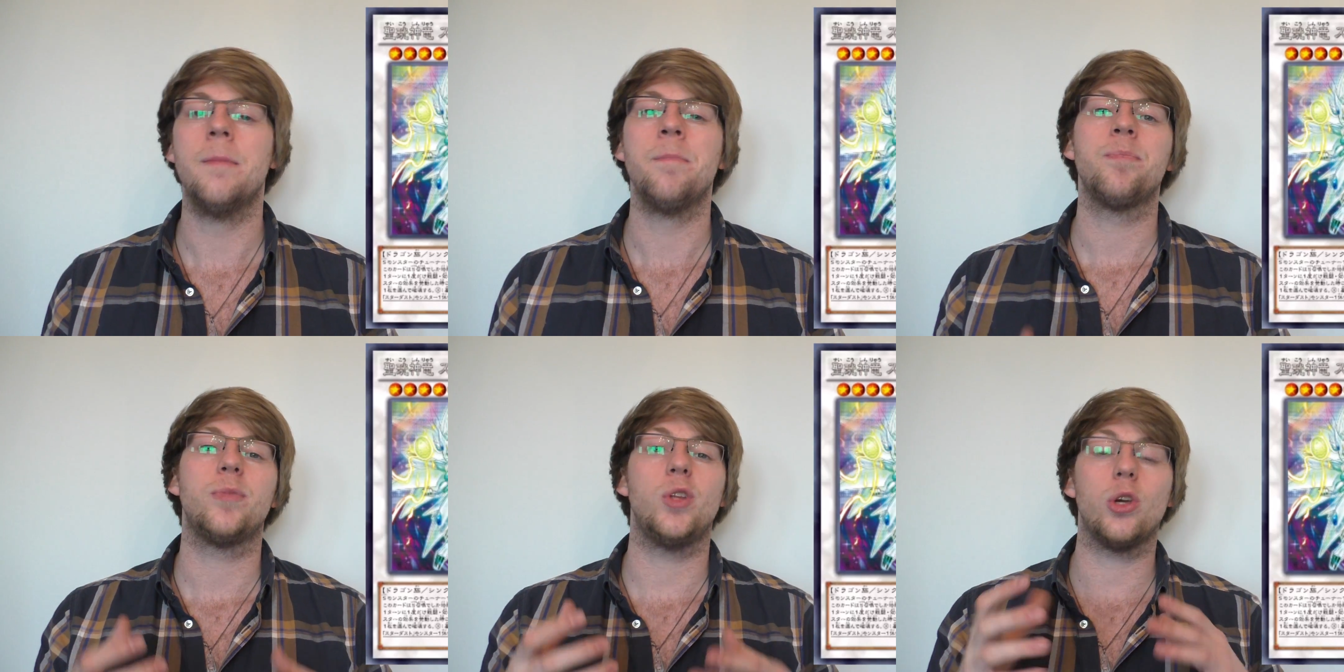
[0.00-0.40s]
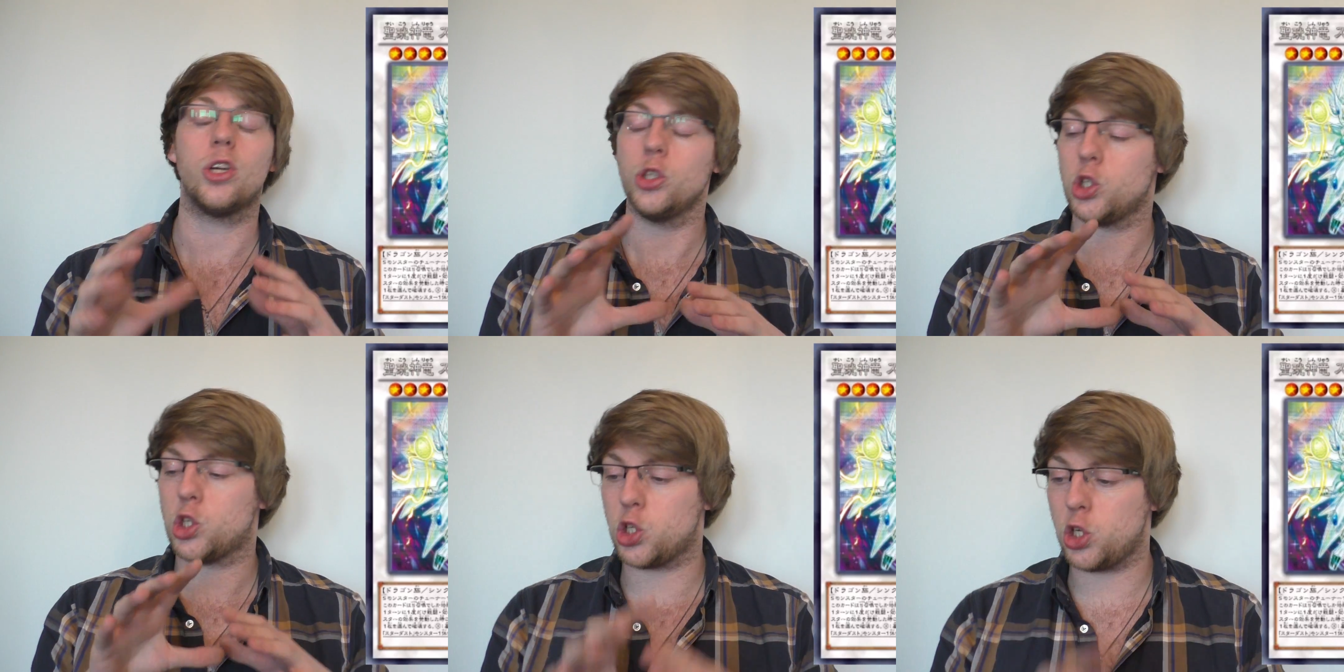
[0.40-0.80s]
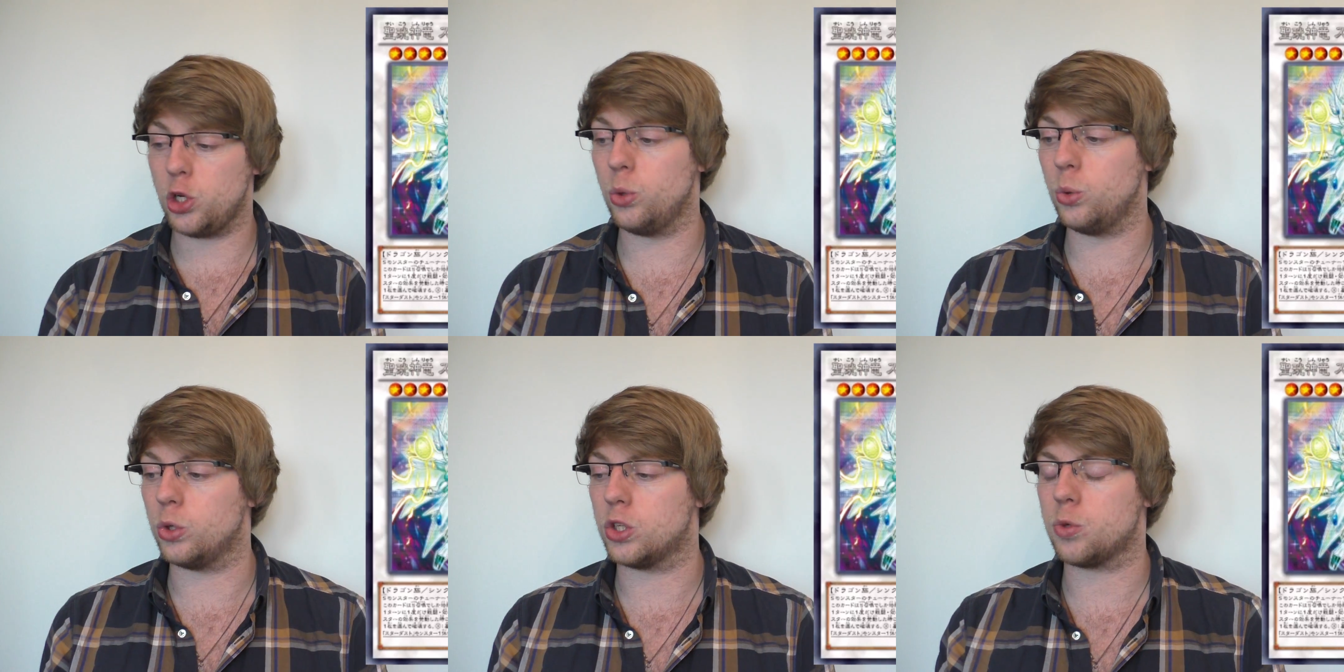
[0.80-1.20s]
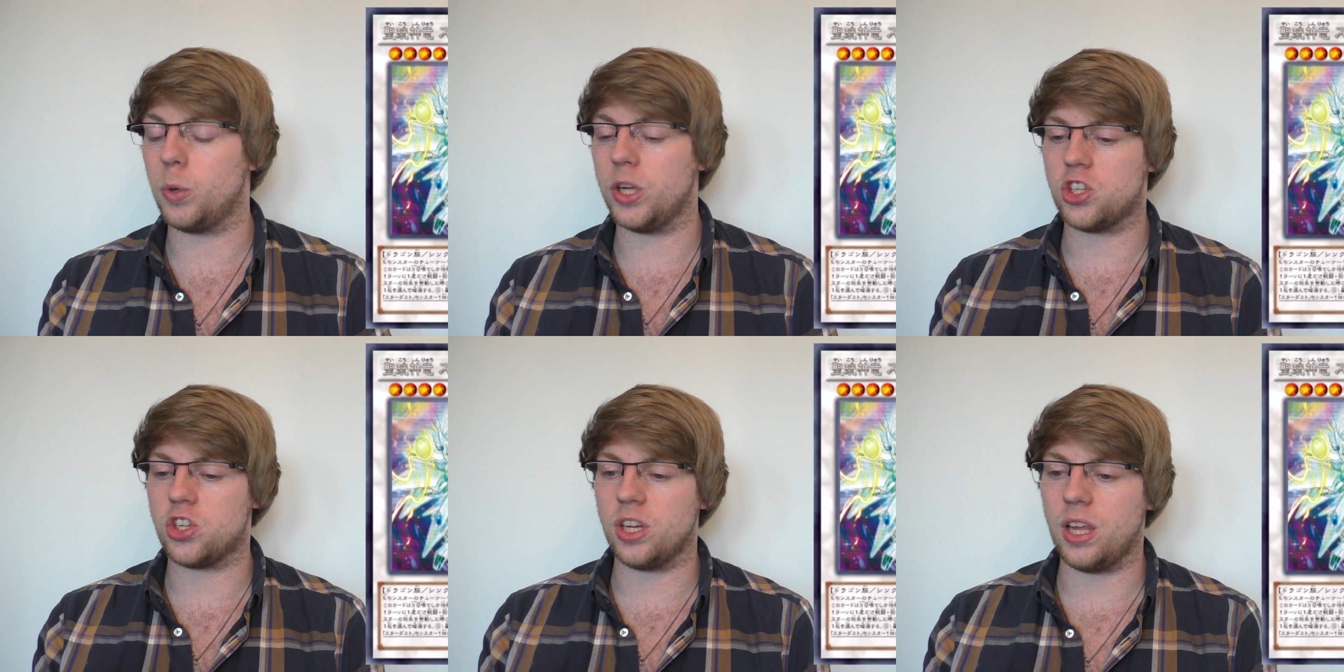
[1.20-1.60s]
You can choose,
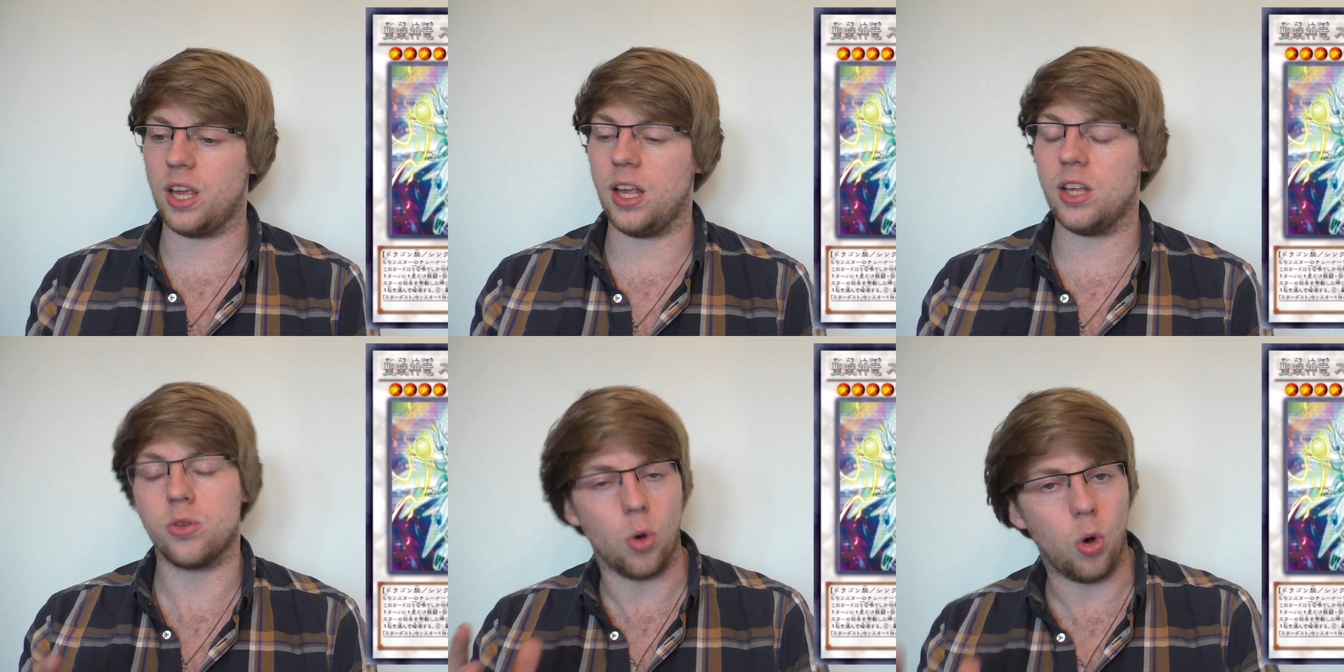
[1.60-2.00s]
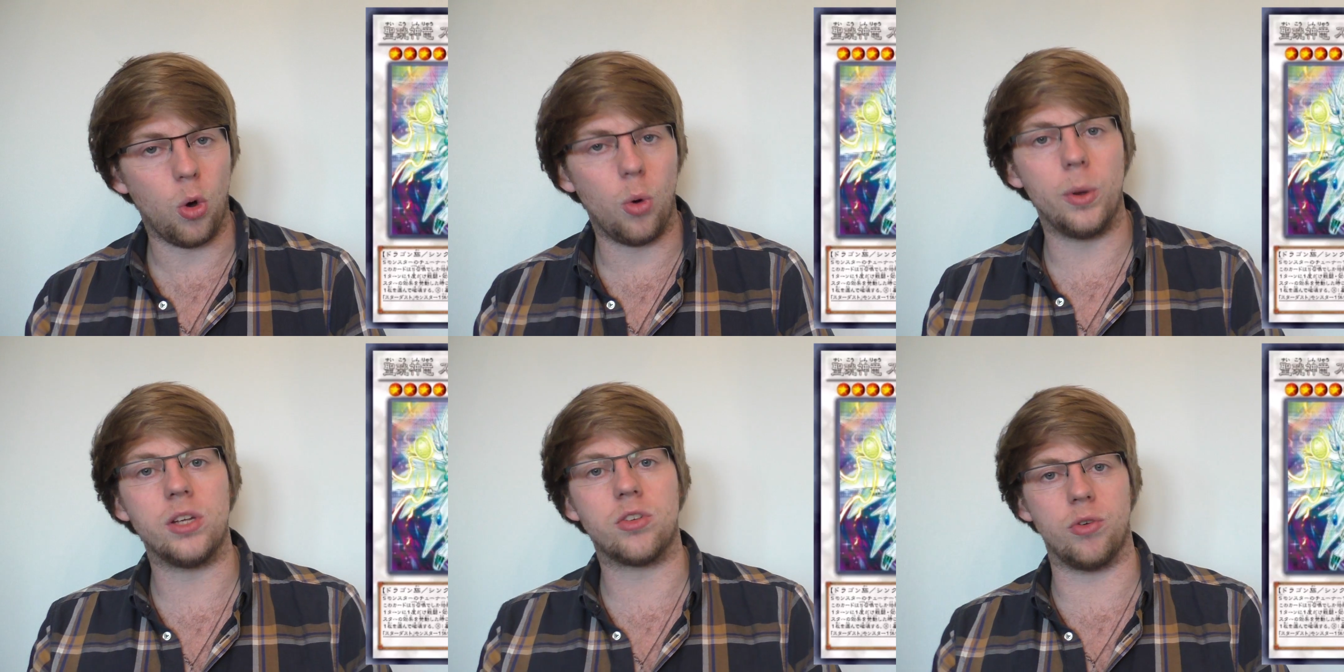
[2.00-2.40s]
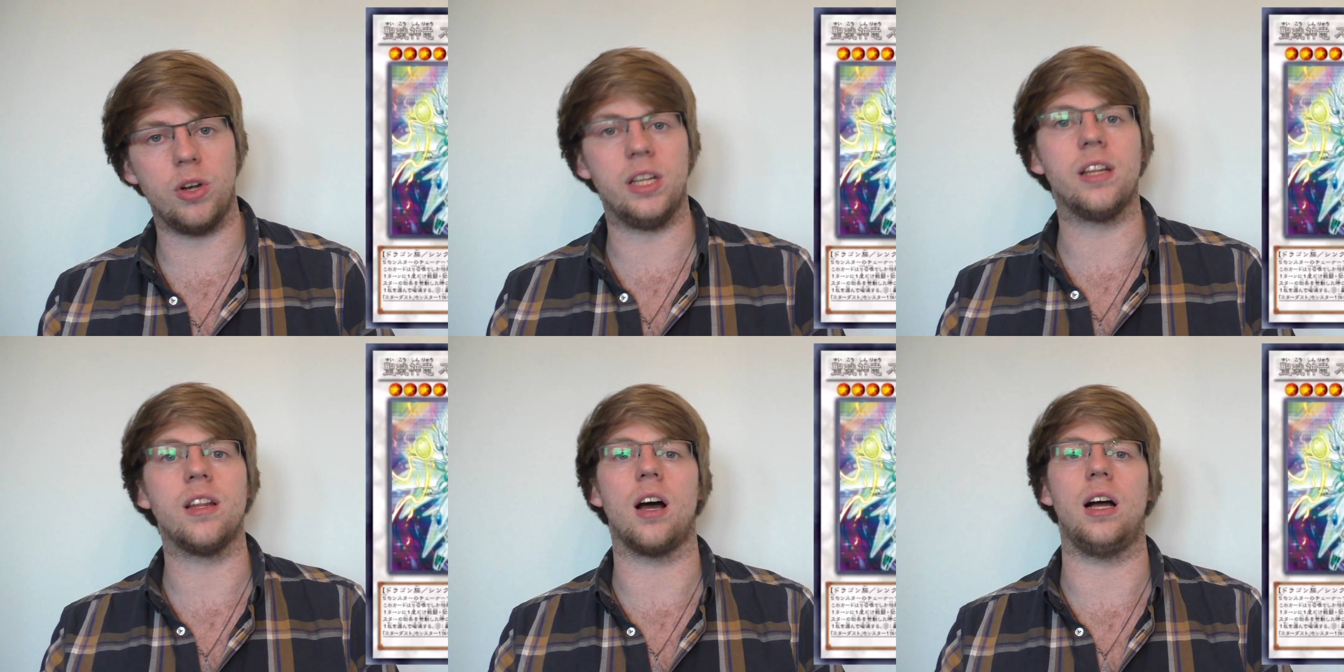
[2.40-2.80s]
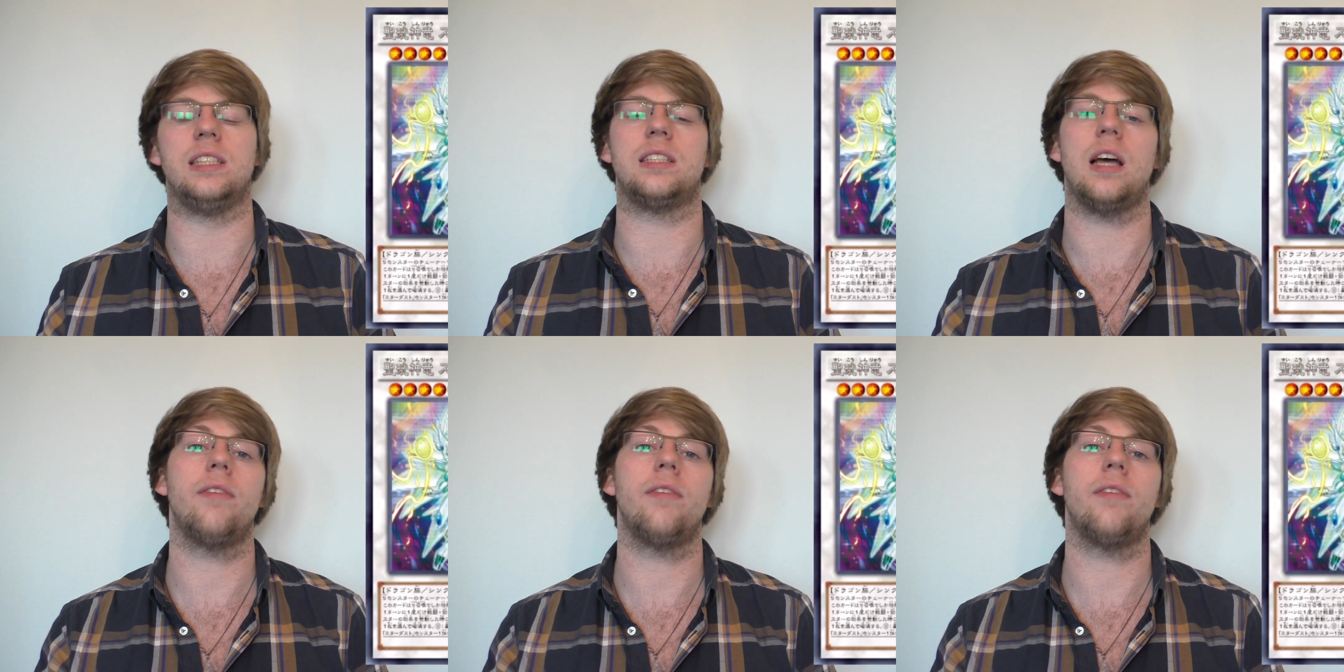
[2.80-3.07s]
which is always really nice.